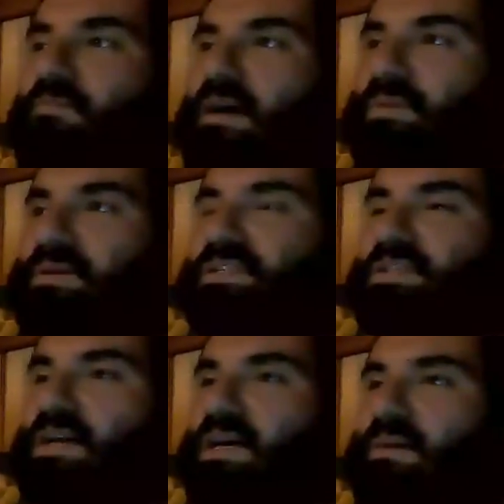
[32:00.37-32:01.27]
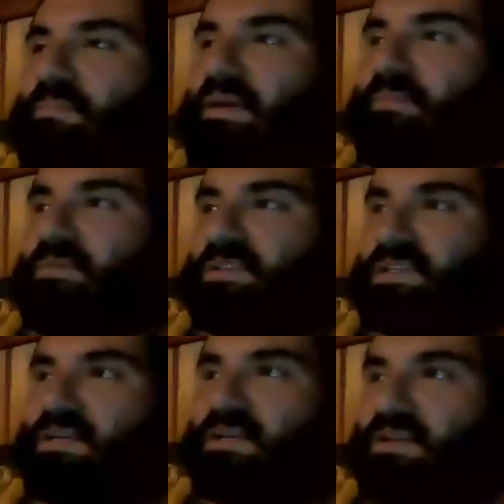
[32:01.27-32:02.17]
one of King Robert's
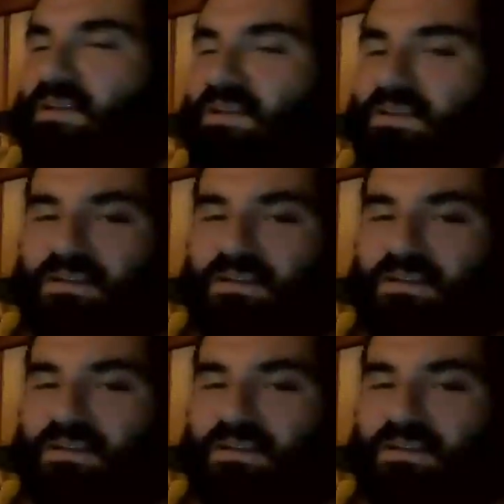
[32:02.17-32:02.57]
babies.